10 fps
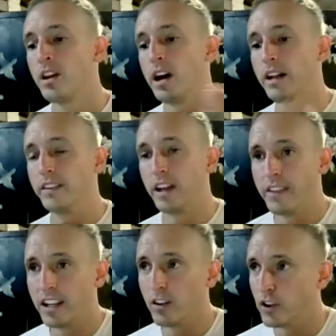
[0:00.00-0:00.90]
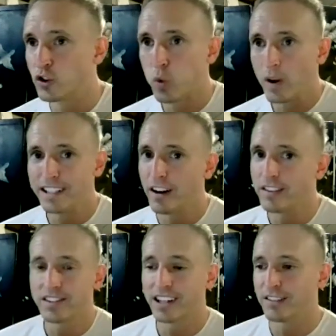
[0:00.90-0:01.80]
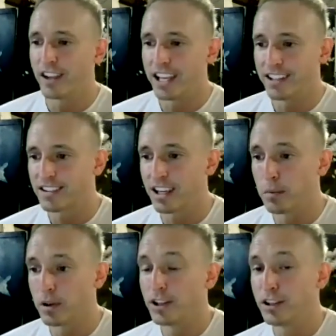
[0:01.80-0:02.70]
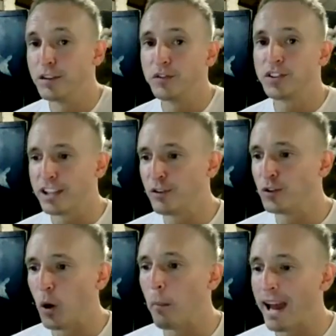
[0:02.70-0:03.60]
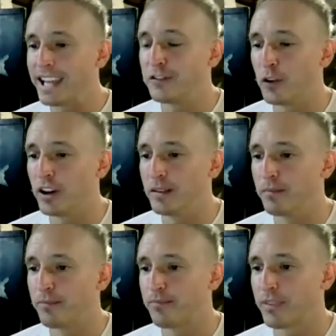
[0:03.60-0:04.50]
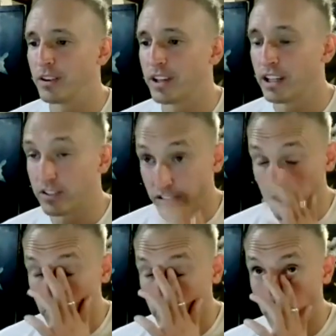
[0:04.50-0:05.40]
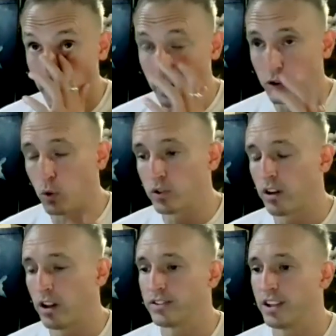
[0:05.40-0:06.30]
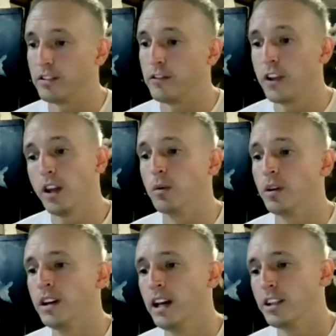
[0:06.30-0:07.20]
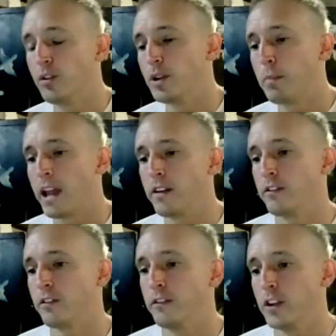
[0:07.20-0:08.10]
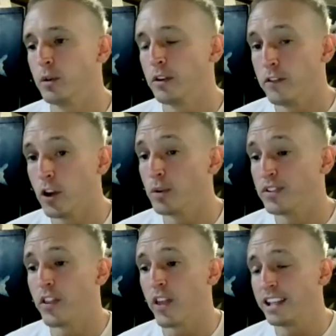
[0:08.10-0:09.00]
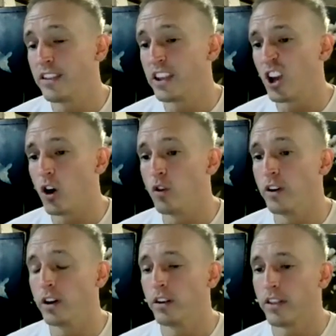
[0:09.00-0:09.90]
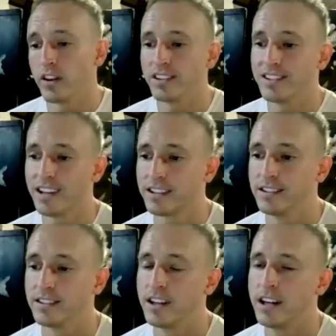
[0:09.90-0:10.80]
and then on the 29th second they hit skip, you've still not paid for it, okay? Because it doesn't go down as what's classed as a view, and you only pay for a view, and a view is anything over 30 seconds.